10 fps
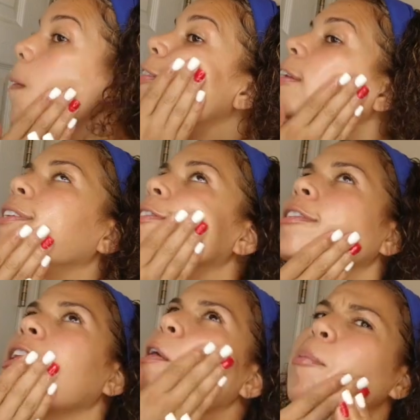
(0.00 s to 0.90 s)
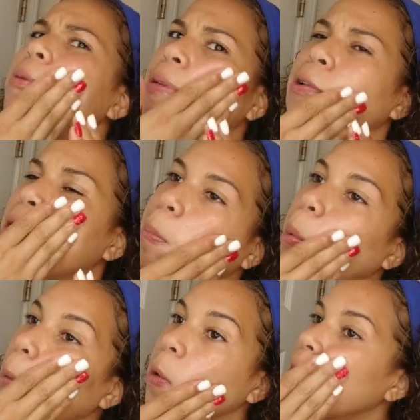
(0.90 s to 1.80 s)
essentially opening your
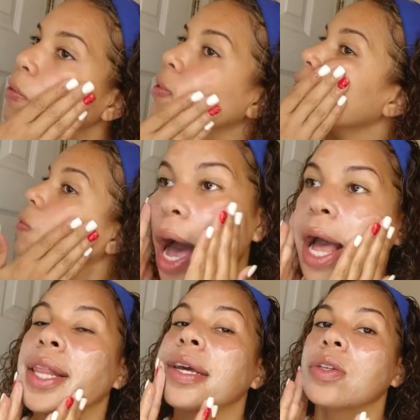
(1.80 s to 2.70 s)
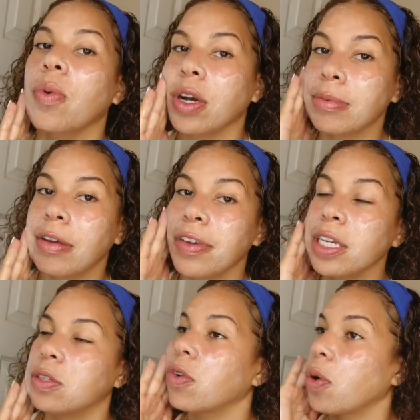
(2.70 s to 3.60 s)
pores. I like to wash my
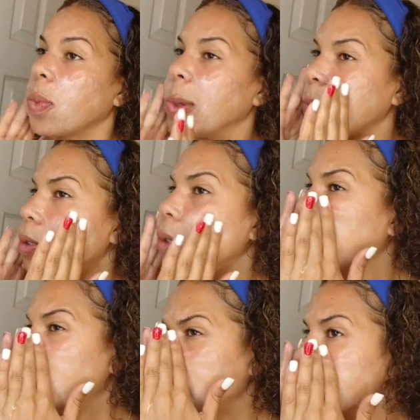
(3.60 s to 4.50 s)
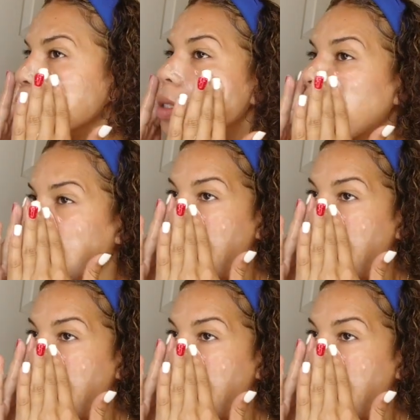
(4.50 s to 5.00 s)
face for 1 to 2 minutes